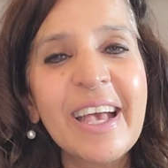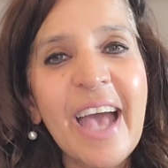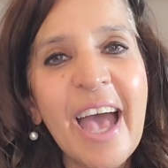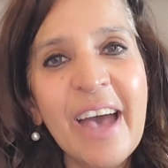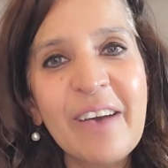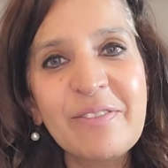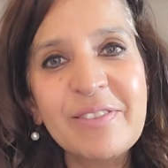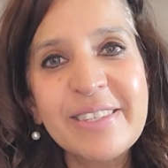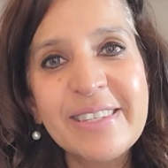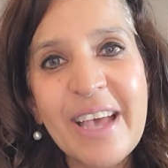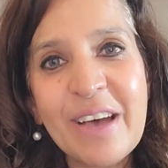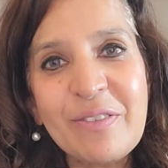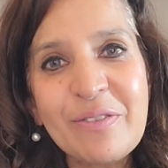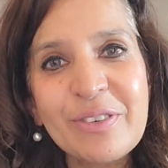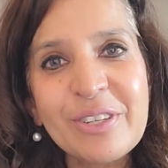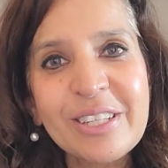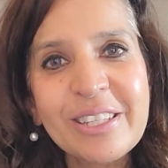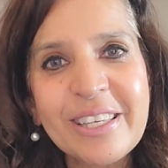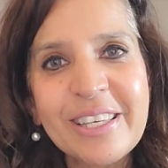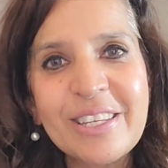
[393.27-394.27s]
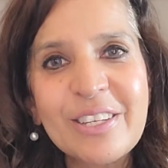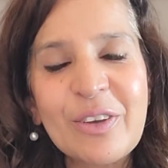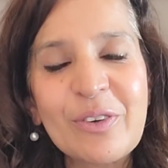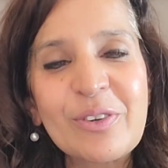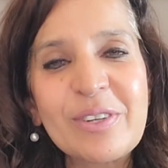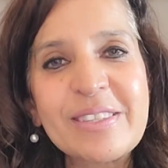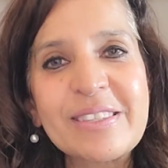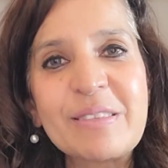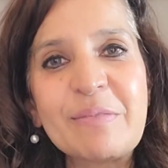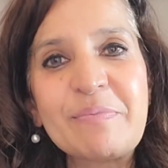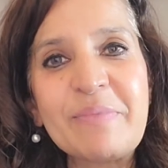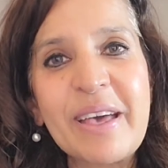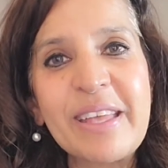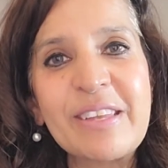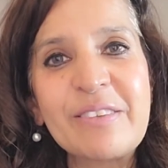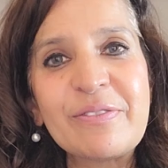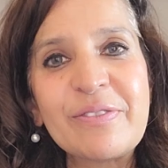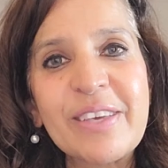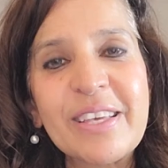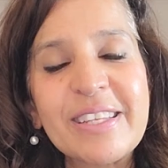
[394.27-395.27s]
have definitely noticed the
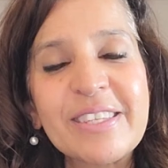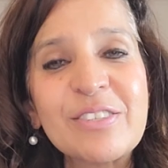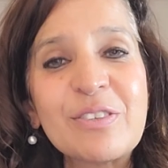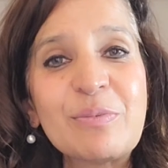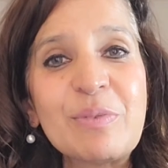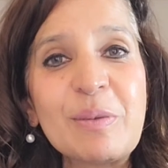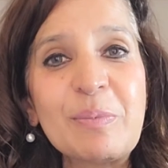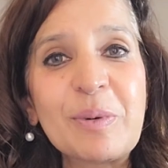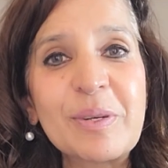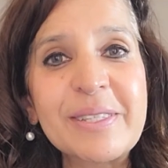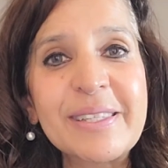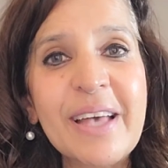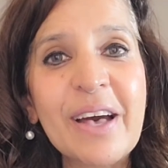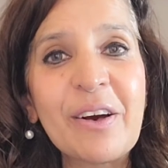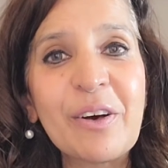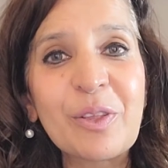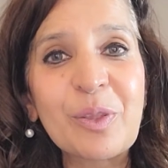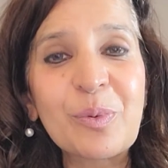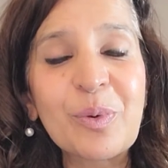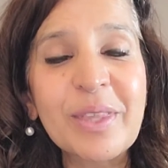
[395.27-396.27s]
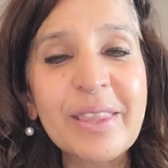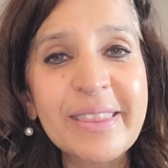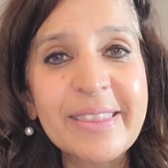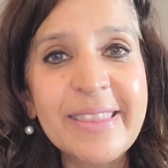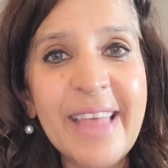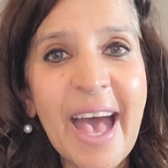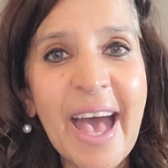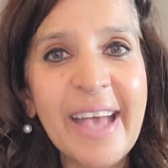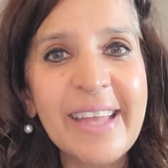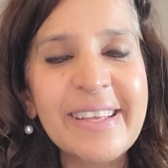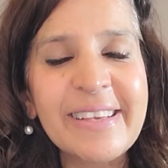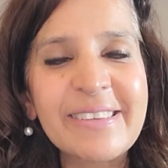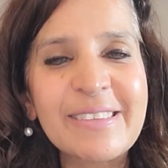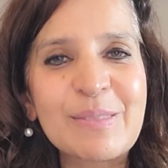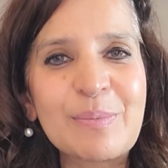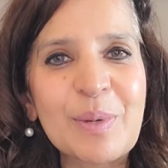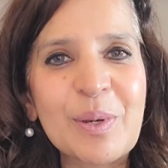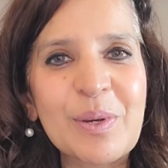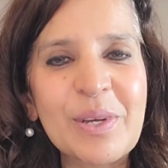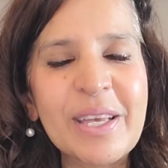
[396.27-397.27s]
benefit to people's health with that
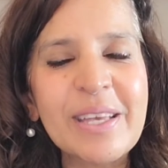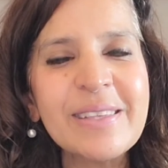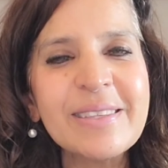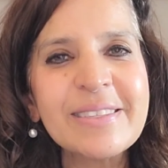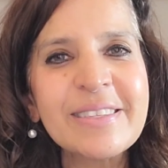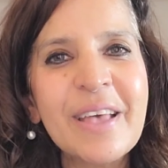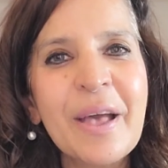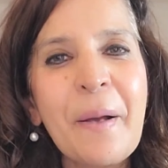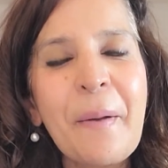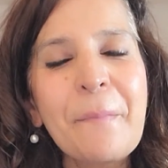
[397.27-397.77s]
experience.